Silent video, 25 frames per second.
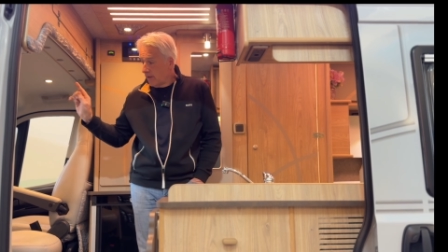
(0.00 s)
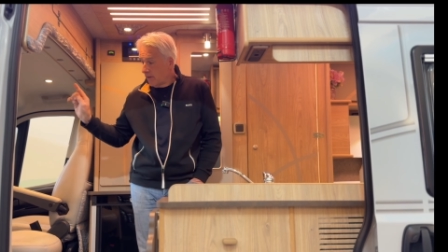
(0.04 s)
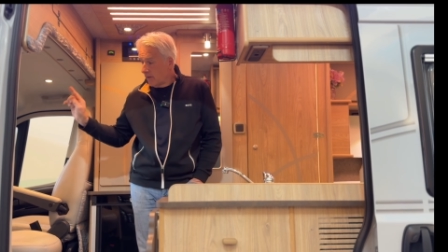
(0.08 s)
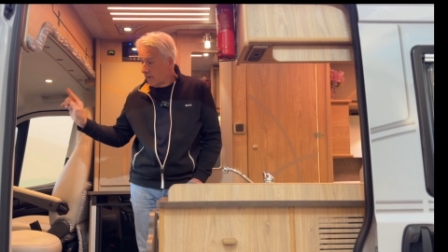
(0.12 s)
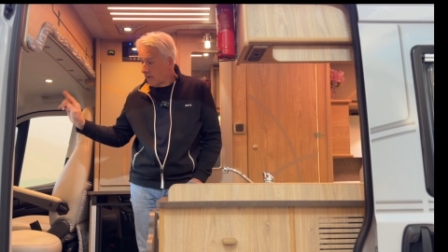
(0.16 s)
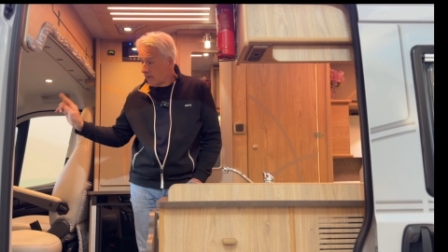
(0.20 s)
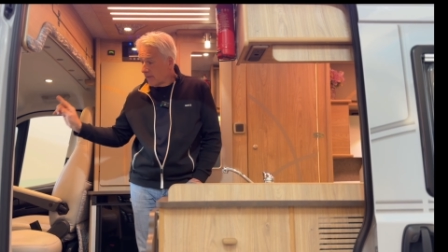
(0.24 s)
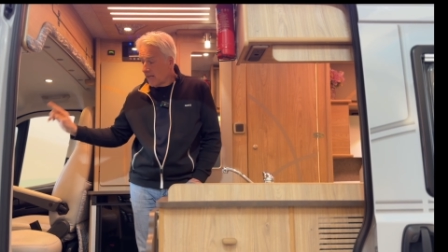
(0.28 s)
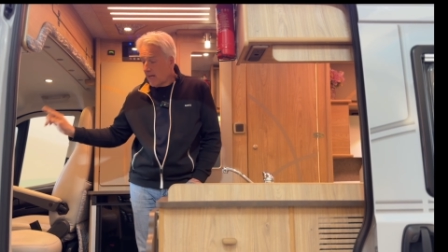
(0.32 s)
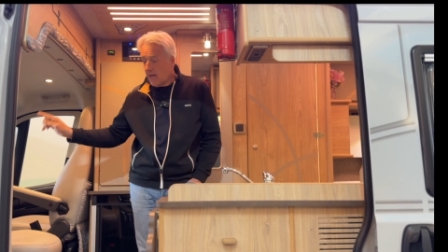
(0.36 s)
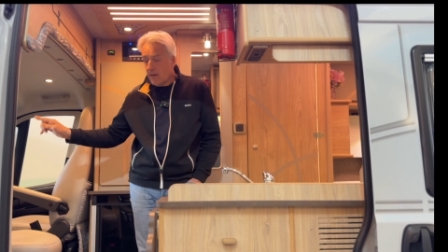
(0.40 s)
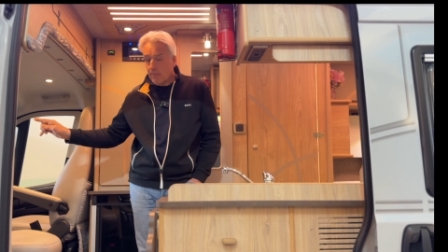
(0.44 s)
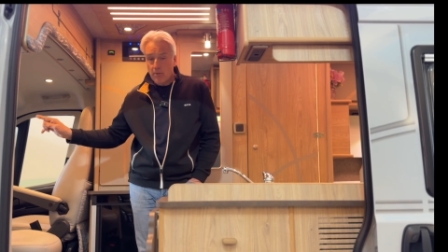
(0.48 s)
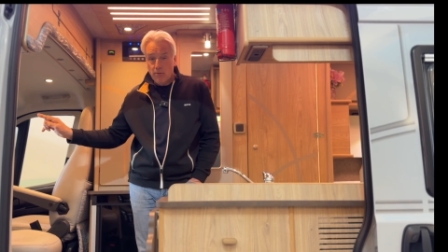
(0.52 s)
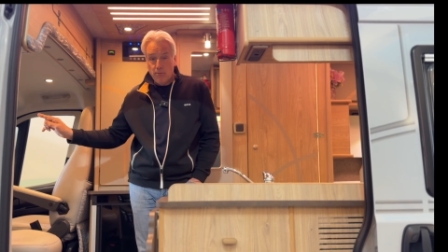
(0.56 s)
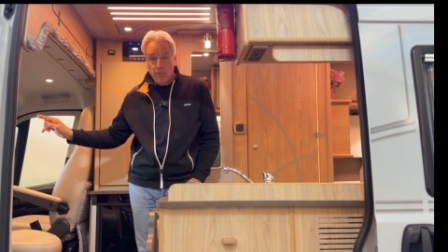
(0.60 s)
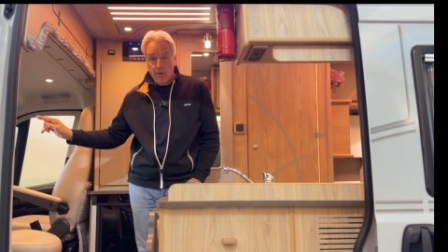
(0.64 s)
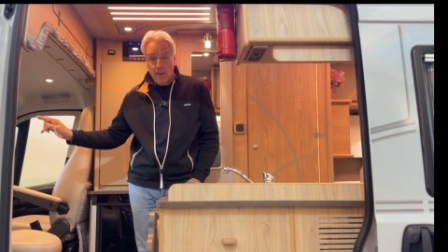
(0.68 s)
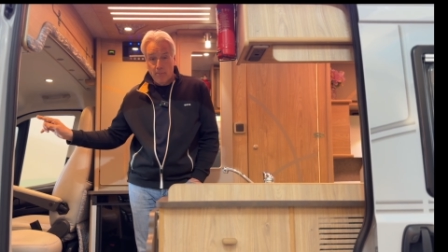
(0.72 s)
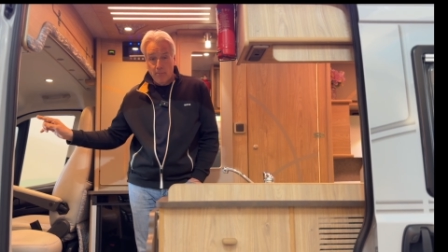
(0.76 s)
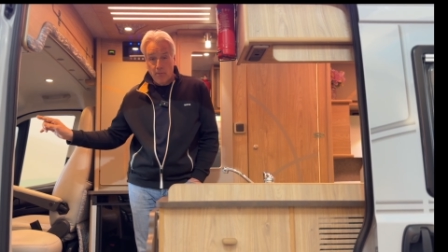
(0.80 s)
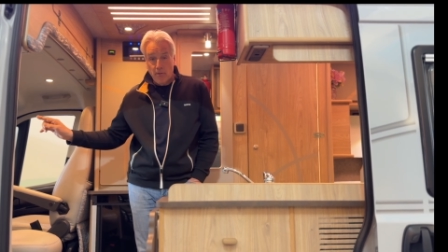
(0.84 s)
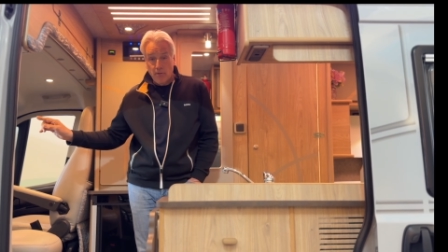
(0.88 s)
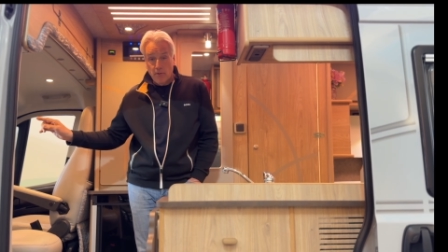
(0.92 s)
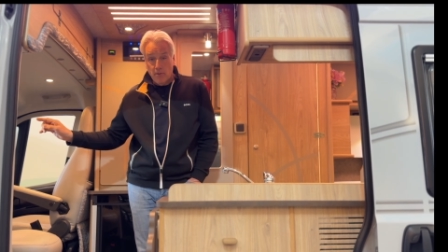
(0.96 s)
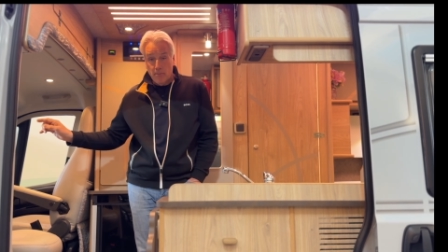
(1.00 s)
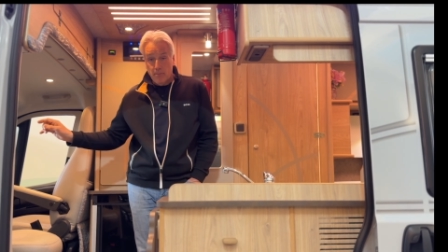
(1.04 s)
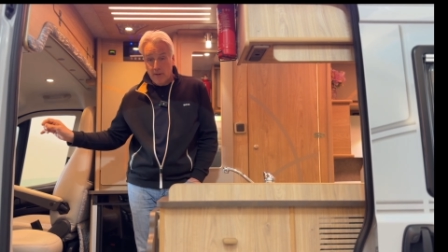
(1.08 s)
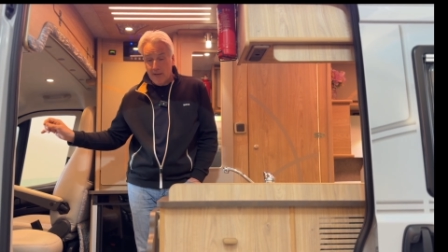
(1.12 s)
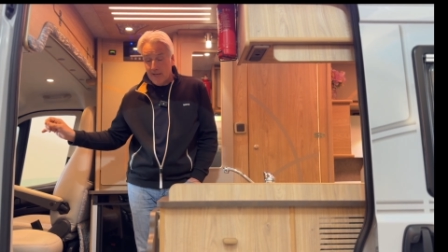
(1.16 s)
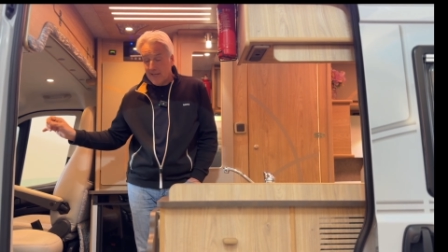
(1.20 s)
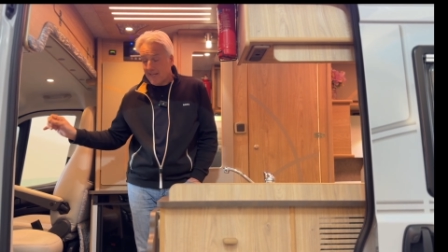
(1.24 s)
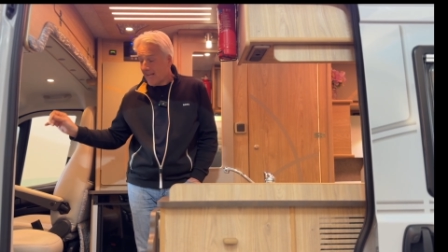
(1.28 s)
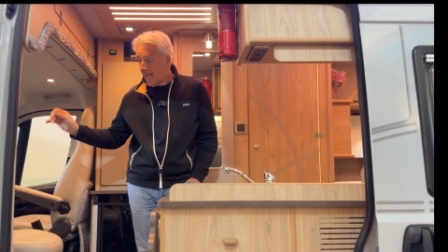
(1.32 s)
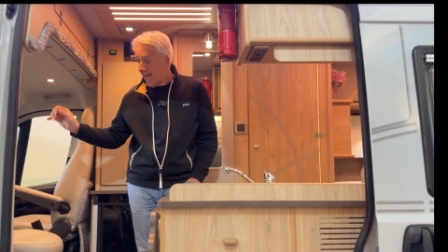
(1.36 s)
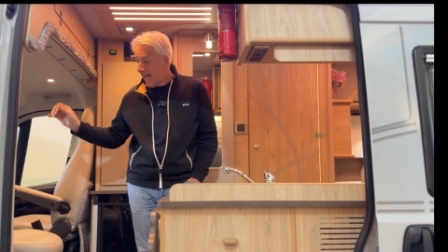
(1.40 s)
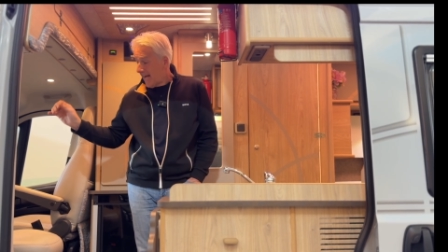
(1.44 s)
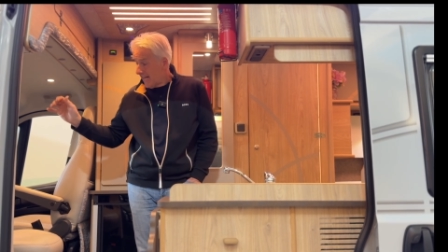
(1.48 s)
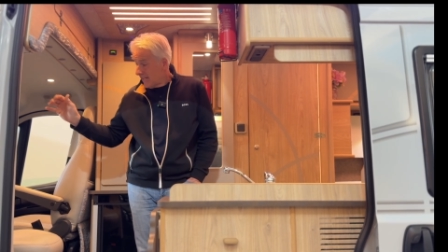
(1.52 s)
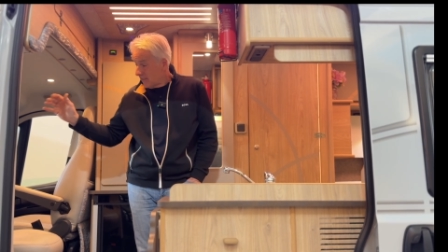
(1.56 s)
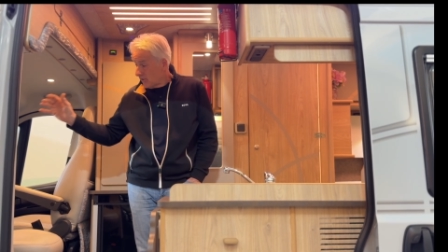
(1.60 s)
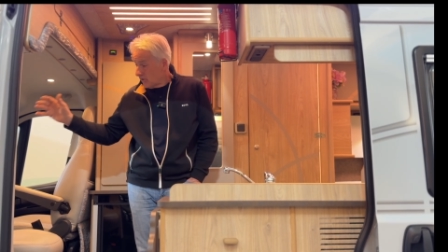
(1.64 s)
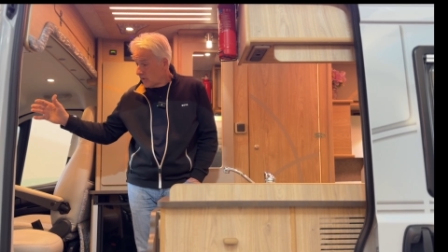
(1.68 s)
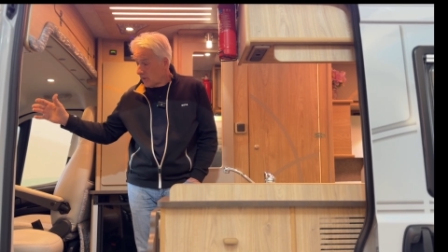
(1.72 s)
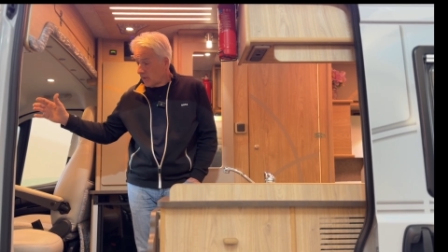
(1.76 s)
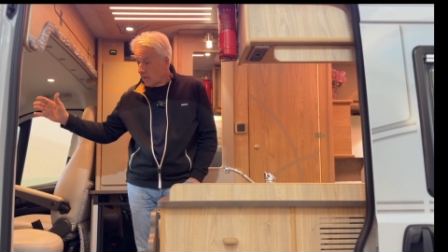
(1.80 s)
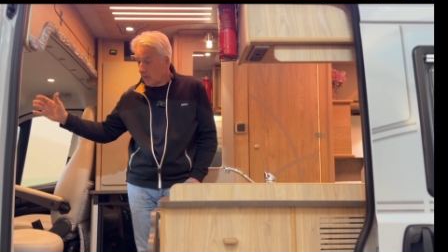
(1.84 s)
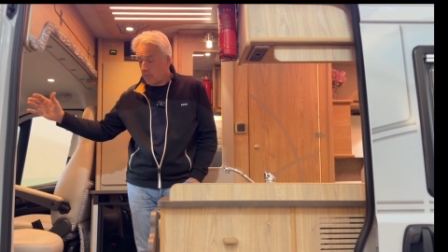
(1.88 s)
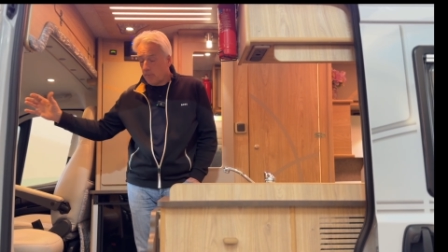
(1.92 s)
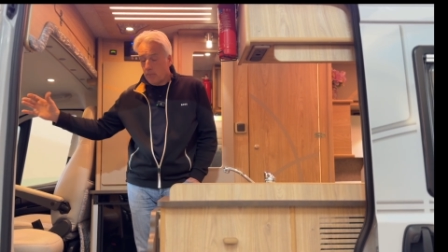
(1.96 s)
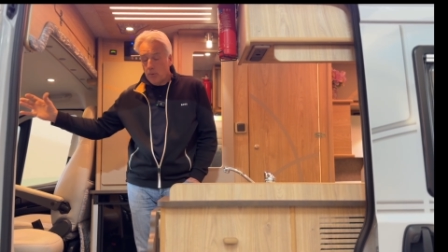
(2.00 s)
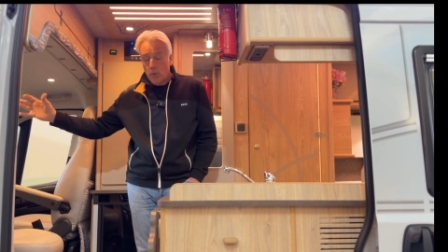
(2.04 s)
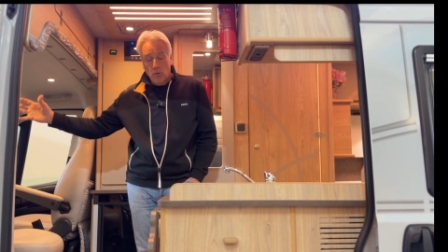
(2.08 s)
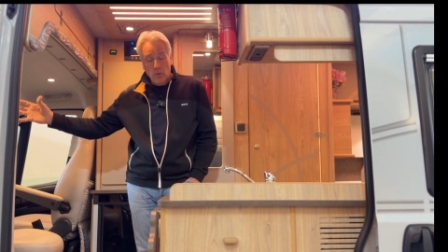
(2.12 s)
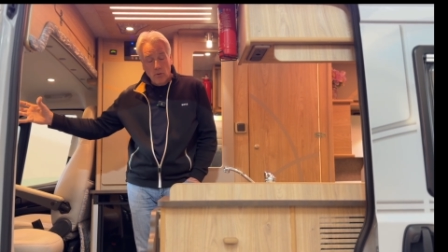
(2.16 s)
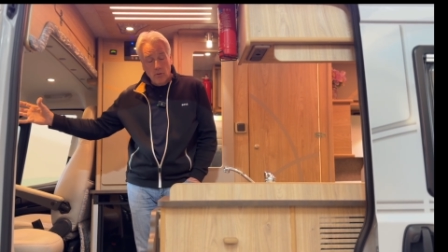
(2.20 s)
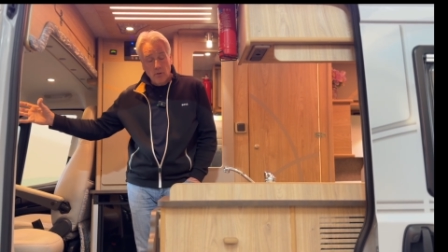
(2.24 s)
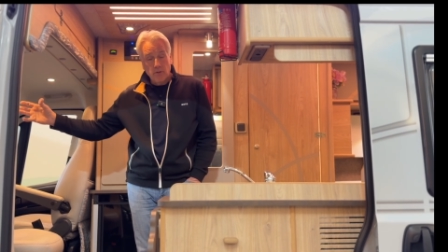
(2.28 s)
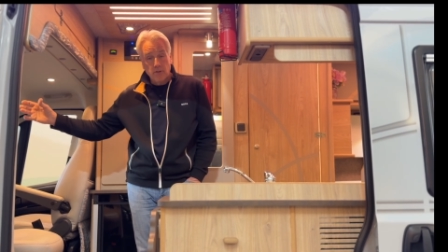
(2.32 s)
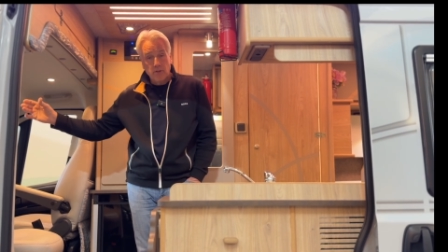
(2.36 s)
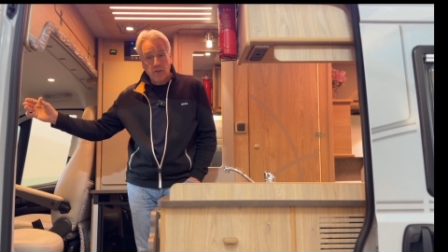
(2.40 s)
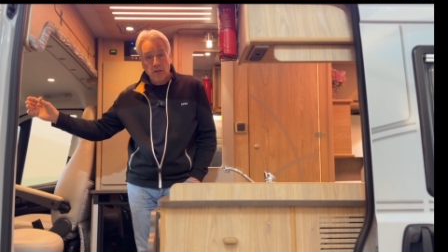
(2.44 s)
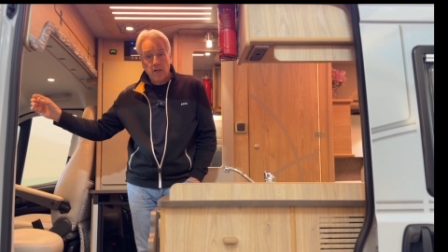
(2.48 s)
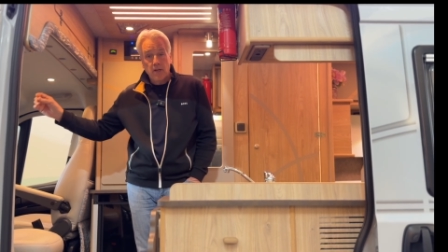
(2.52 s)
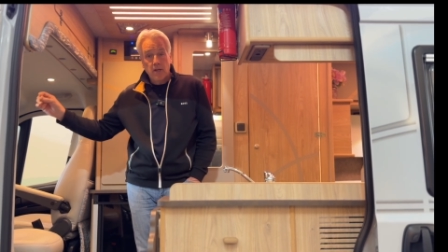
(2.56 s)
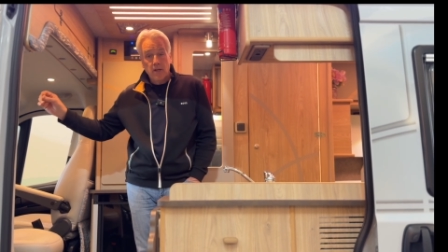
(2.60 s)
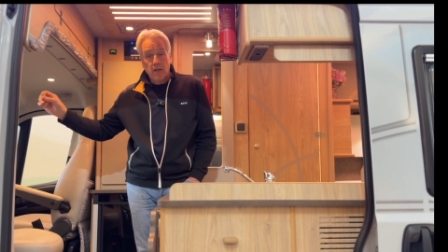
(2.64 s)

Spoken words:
The carbon wrap on the back actually pulls